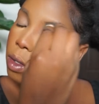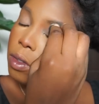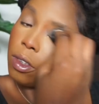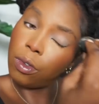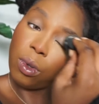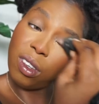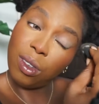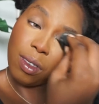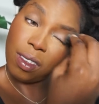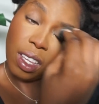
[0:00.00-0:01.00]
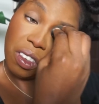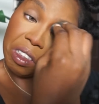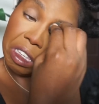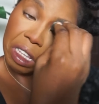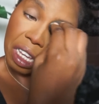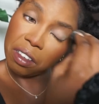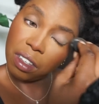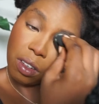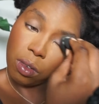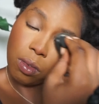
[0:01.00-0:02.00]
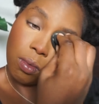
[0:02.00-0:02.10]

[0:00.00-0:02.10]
just so it looks like you did eyeshadow.